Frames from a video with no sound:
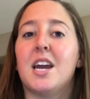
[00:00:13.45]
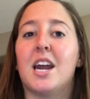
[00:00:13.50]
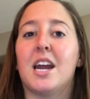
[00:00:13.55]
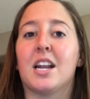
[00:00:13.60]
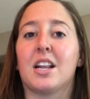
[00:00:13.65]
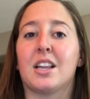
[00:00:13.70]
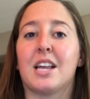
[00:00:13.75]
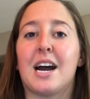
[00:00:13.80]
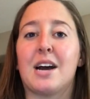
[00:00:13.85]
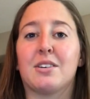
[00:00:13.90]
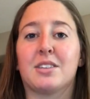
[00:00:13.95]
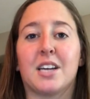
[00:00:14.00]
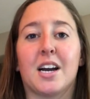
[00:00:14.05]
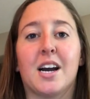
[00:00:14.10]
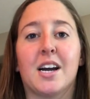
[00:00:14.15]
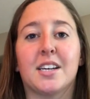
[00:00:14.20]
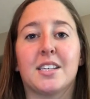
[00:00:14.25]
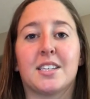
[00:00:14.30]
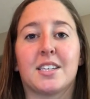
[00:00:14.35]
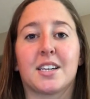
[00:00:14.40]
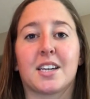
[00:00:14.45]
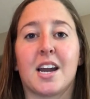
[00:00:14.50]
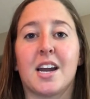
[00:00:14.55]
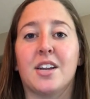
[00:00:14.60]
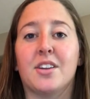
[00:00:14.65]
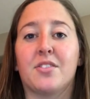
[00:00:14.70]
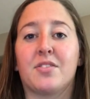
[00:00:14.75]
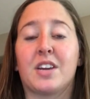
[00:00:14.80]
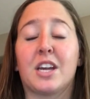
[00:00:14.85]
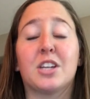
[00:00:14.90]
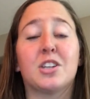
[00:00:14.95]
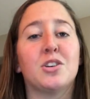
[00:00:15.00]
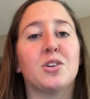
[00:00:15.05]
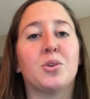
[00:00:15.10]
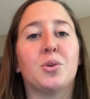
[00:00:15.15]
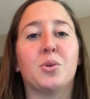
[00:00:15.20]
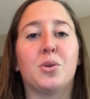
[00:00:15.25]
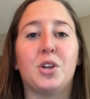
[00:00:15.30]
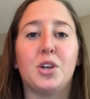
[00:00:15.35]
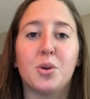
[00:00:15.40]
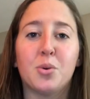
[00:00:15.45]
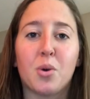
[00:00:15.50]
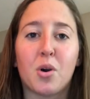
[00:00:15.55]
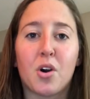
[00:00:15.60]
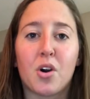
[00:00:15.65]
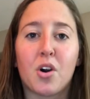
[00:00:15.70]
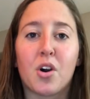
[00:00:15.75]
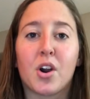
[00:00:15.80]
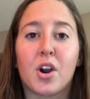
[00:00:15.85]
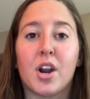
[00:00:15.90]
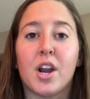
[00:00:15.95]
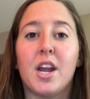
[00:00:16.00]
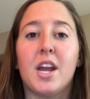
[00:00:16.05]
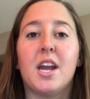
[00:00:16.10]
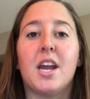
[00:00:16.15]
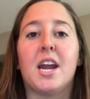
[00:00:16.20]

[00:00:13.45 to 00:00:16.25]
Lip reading: it allows us to kind of get to know who you are